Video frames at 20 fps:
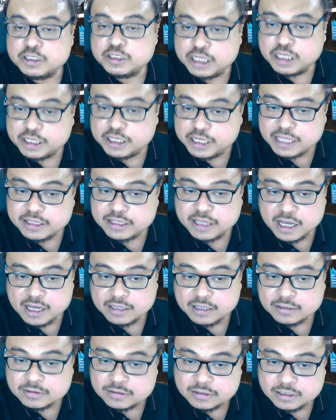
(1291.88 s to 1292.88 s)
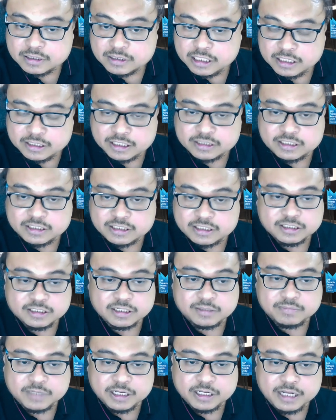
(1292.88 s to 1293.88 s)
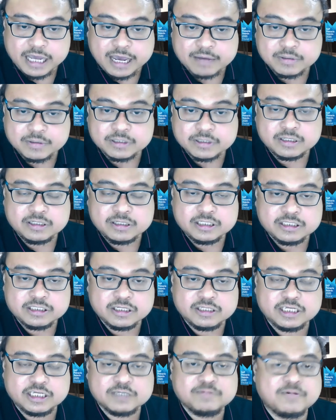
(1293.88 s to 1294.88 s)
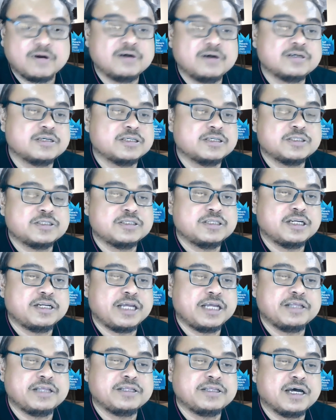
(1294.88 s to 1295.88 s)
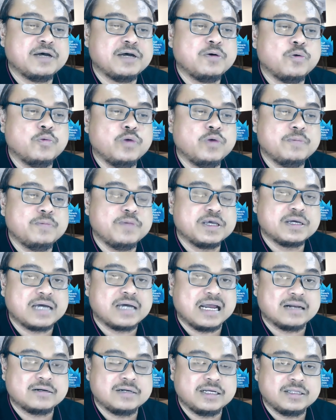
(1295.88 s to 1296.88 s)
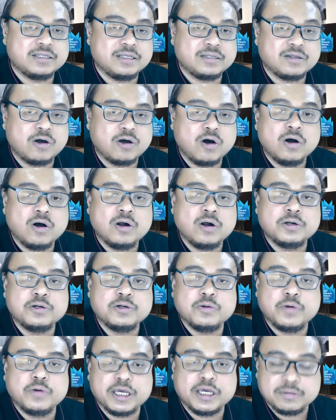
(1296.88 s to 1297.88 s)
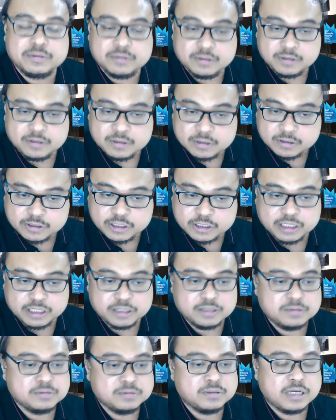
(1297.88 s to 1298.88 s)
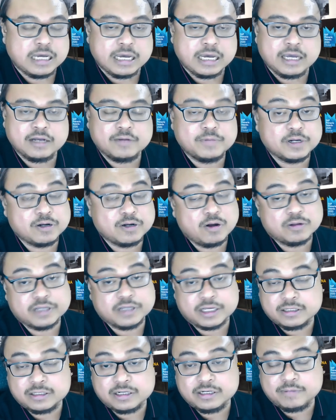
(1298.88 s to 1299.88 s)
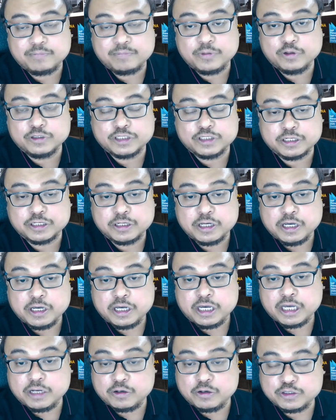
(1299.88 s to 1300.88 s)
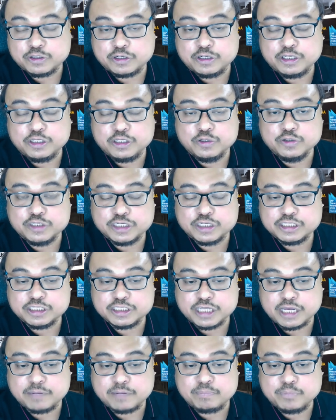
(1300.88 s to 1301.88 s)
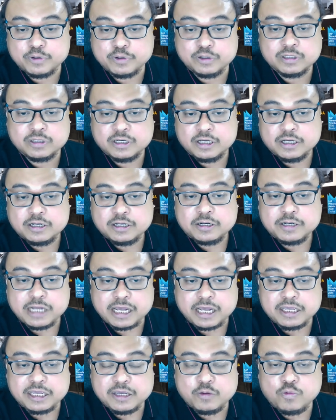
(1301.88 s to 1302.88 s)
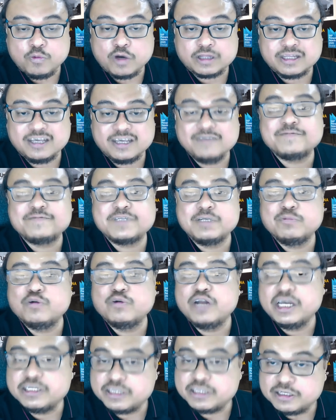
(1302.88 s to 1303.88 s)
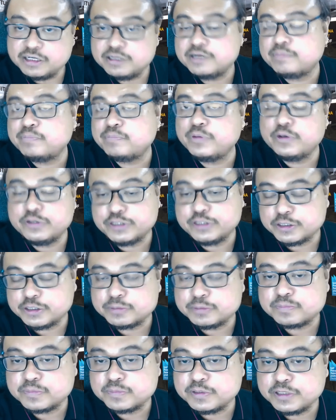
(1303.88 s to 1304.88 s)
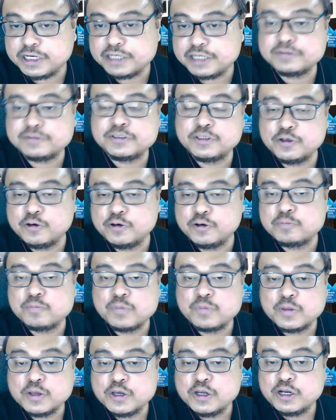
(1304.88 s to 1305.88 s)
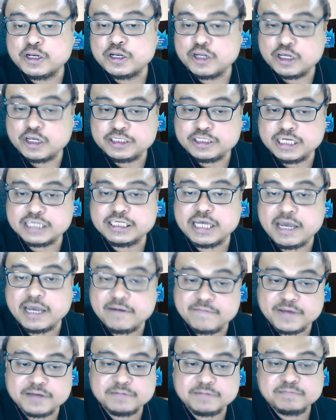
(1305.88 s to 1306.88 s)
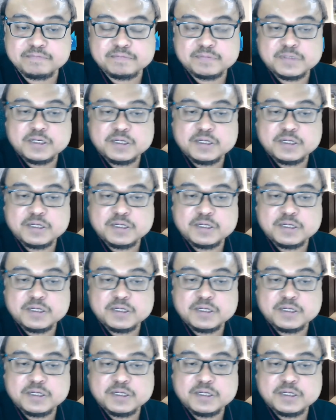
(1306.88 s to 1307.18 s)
the data in the system in Hamilton is not just for August. The data will be calculated all the way till end of the contract, till the future. And also the users can put the what if simulation in the future, right? So not just having